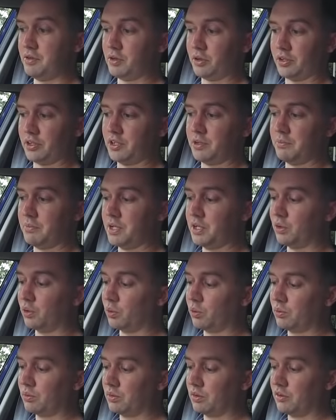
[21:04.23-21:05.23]
you look in the
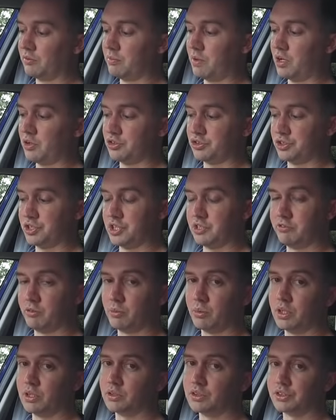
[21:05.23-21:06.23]
middle of most
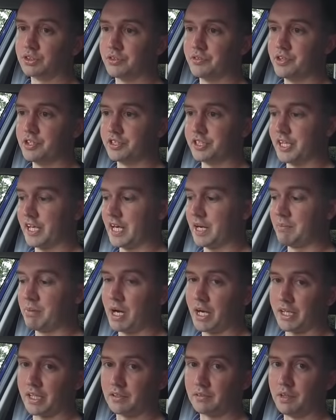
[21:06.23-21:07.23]
steering wheels, there's an
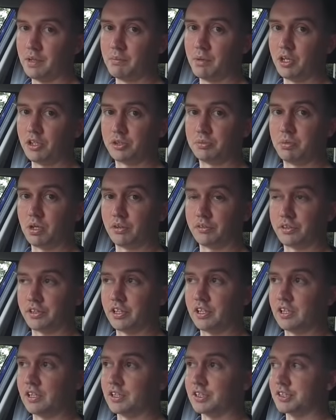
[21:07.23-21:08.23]
airbag in most modern
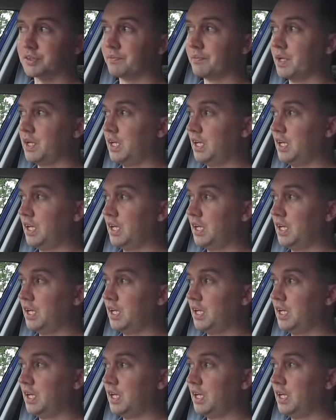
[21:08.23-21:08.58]
cars.